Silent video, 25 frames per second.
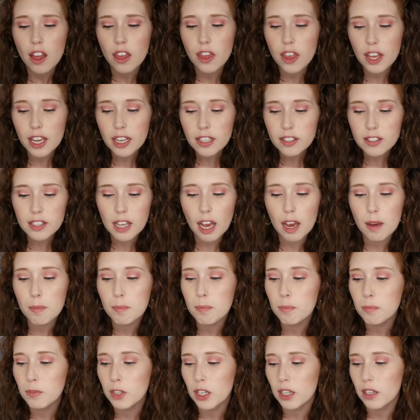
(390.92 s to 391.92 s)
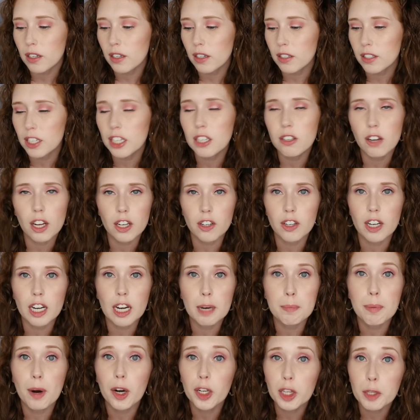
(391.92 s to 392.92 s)
This, I'm
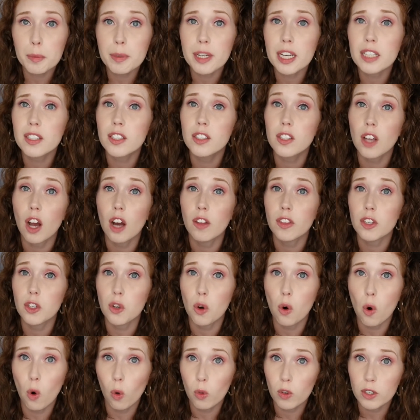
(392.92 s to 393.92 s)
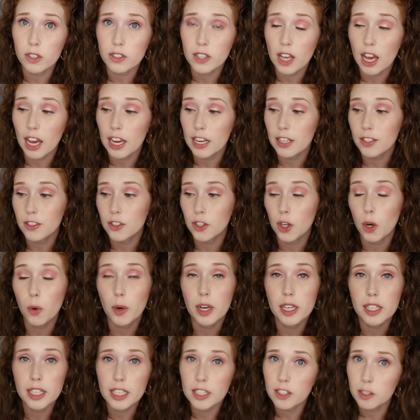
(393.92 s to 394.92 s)
decluttering, partly because it's on the older side, so
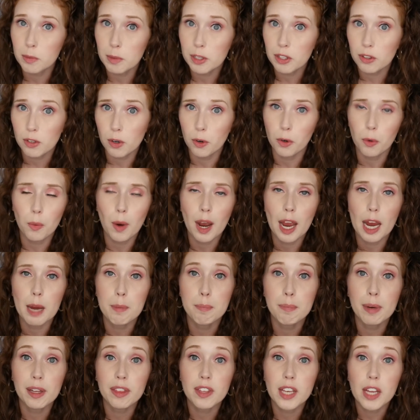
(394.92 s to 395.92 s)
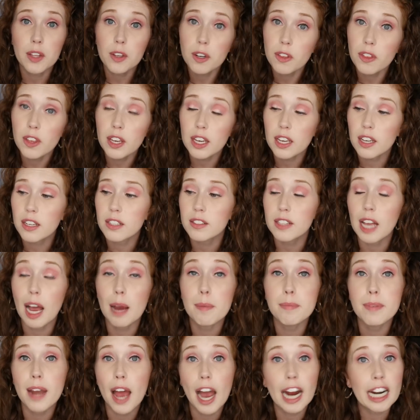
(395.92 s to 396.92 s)
it needs to be thrown away. But the other thing is,
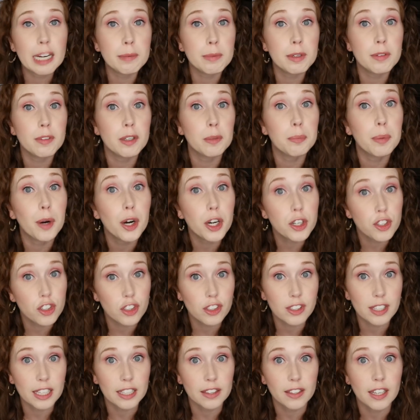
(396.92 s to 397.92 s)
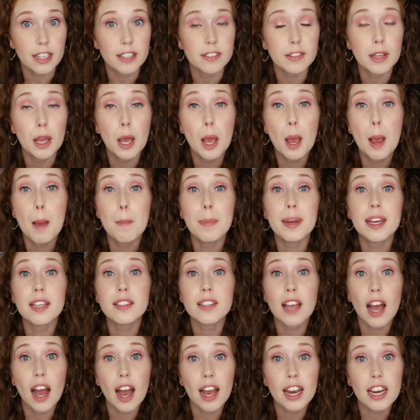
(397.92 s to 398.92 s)
I'm not going to be repurchasing this
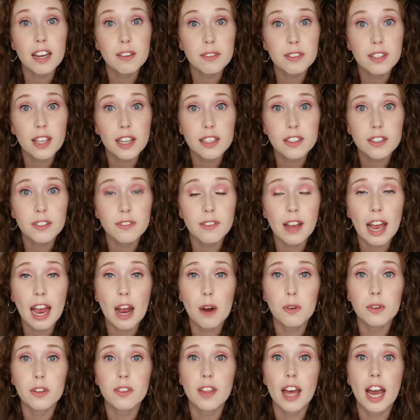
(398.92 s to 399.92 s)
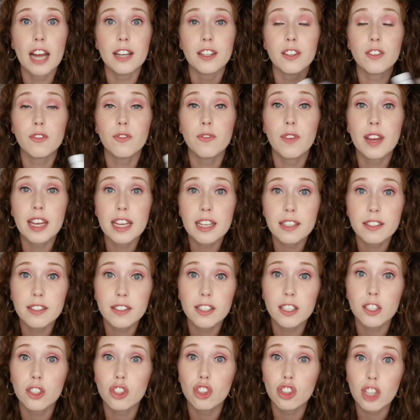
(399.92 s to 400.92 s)
because I have since found that
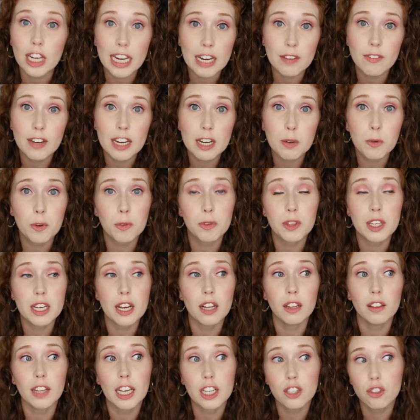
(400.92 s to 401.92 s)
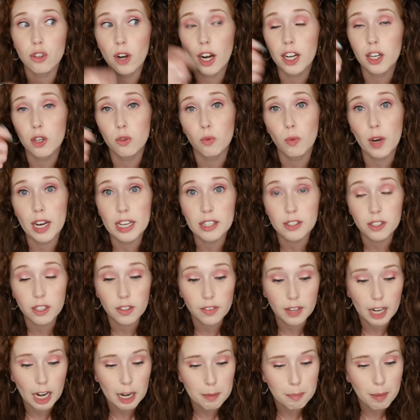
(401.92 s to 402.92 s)
face shaving with the electronic razor
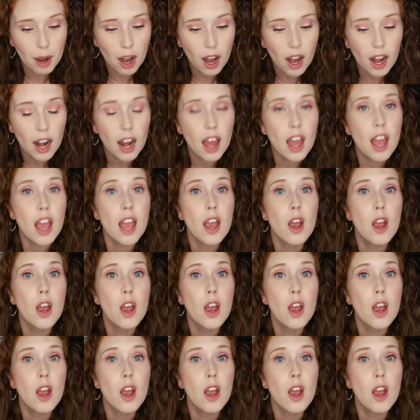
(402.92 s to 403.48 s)
that I bought